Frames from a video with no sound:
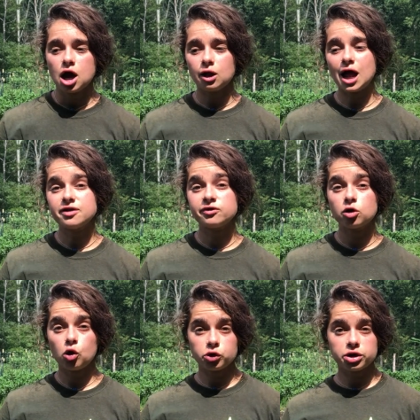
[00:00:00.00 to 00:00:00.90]
A lot of
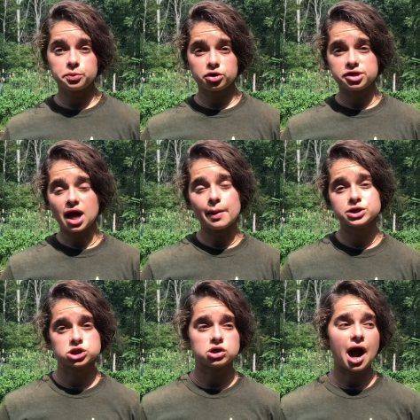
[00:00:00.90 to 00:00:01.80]
our older, more
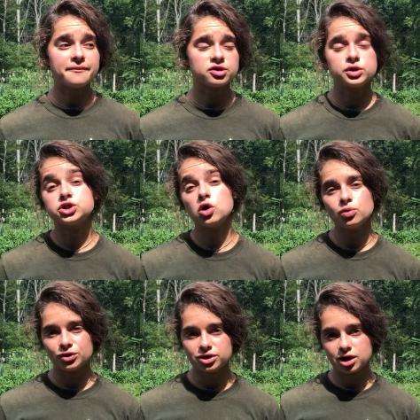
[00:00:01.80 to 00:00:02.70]
established crops we
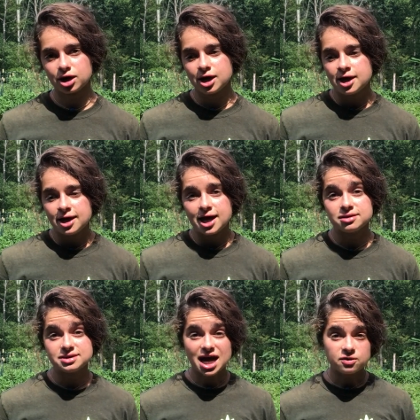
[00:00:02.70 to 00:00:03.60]
don't water,
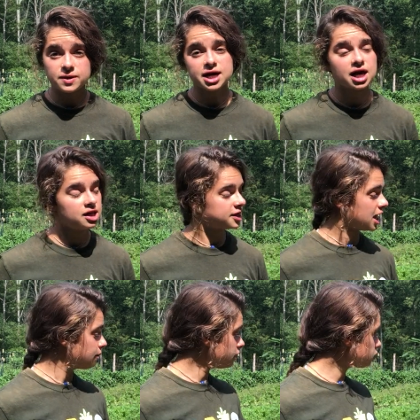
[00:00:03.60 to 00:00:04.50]
and that's because in